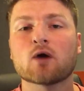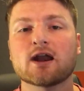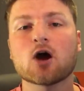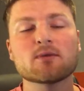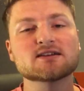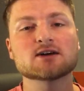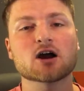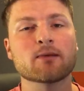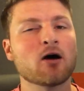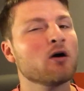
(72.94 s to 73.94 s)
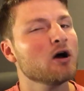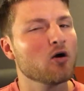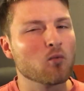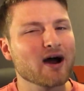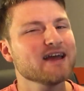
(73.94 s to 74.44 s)
Right now, I'm going to talk about
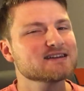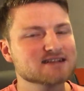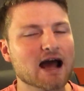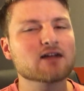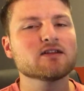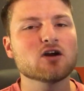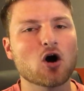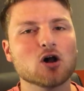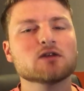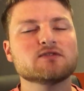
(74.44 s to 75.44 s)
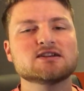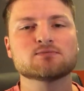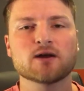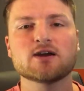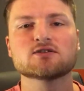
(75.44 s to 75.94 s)
why exactly all of these
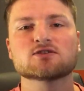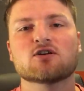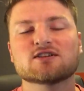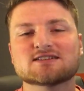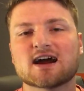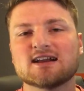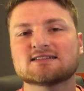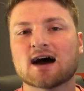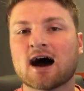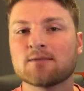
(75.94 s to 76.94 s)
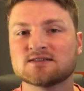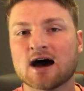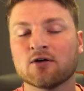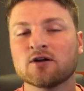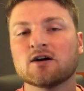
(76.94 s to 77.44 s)
players are deciding to opt
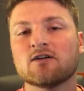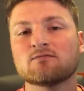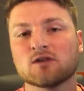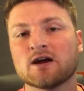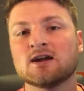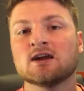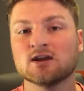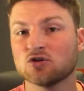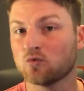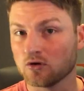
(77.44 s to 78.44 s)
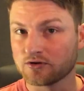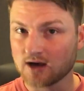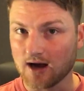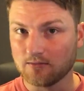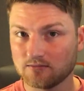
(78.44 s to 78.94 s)
out of playing in the World
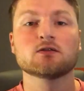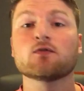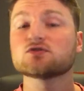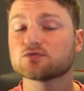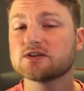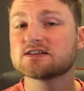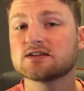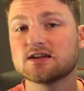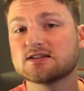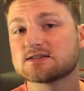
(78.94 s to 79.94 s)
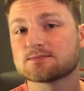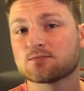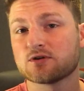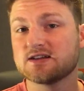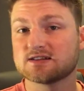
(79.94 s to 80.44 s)
Cup. The first reason is pretty